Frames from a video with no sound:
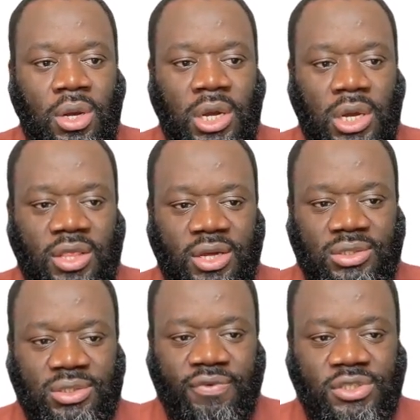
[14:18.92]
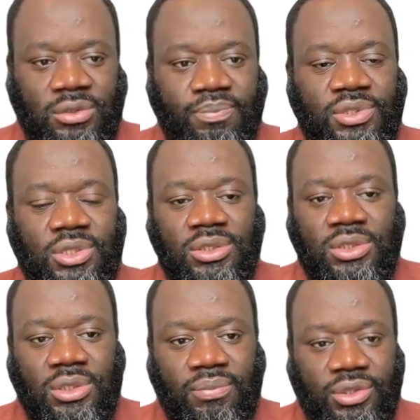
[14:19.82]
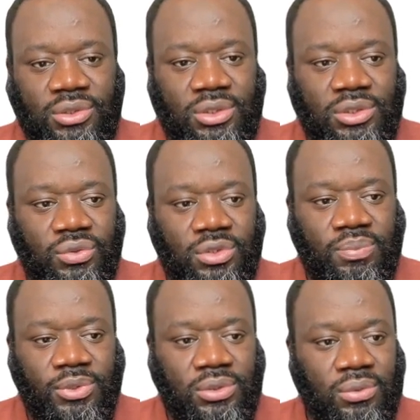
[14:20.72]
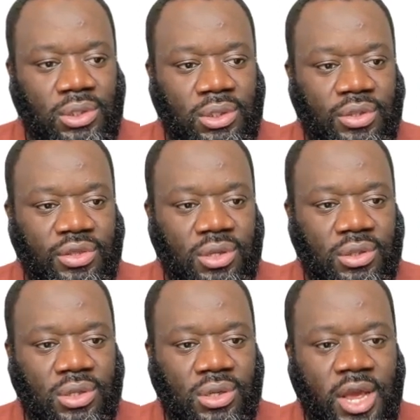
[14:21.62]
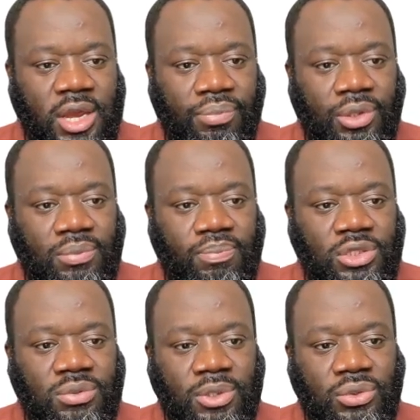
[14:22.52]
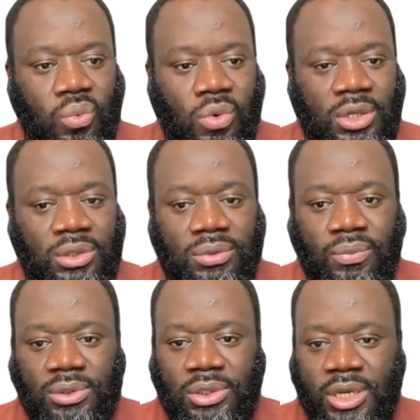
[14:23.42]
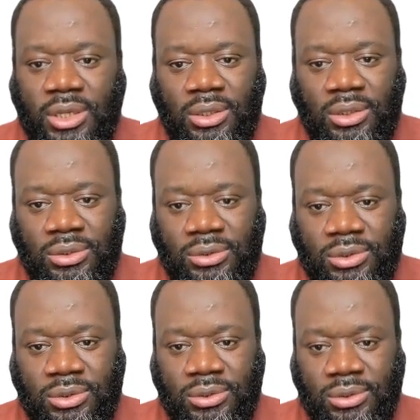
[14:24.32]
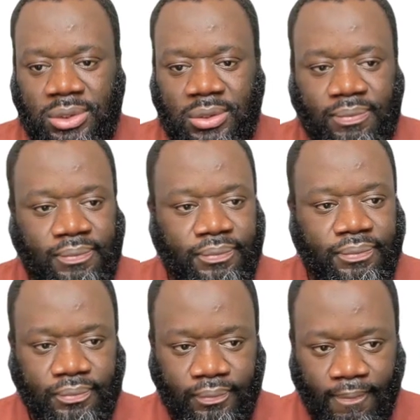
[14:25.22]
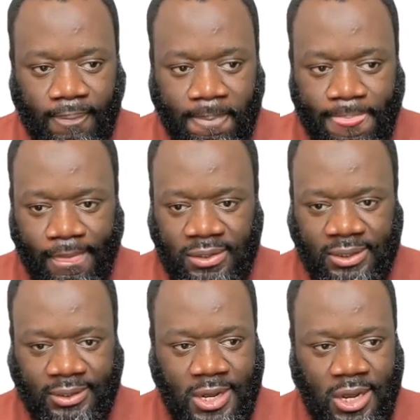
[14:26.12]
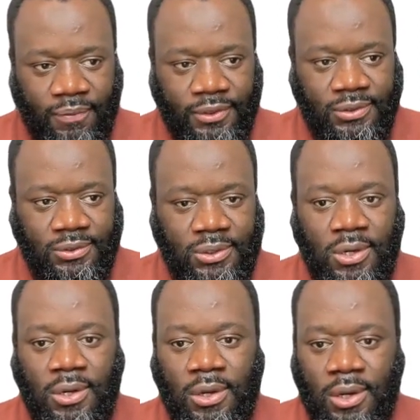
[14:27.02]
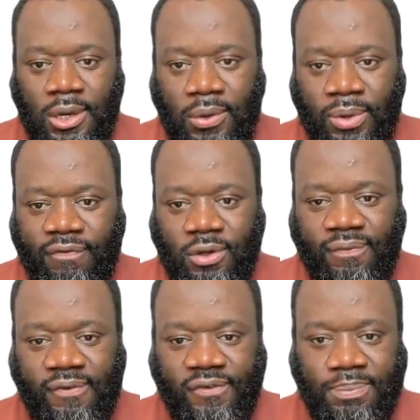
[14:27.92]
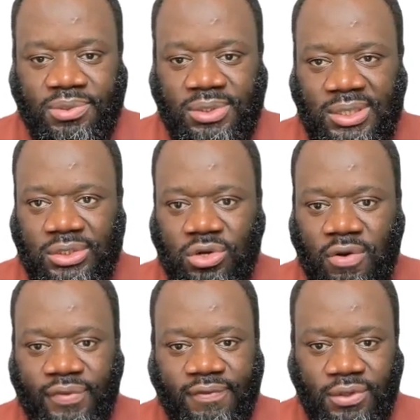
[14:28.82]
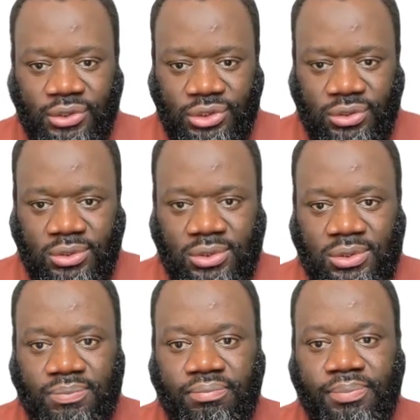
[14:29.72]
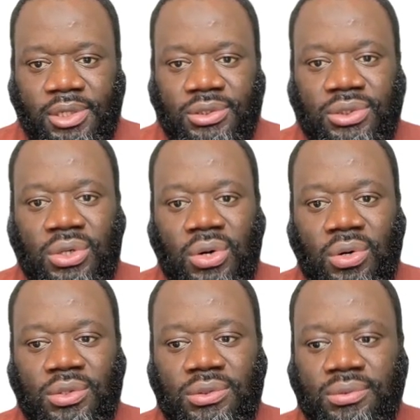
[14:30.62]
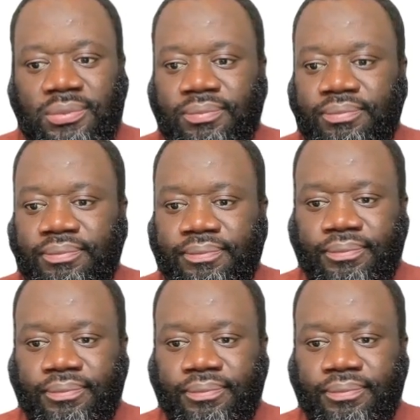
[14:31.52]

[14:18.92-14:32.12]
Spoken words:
that's 78% better than the user space only. Then the hybrid placement 1, what I just said now is we've got 50% of the functions placed on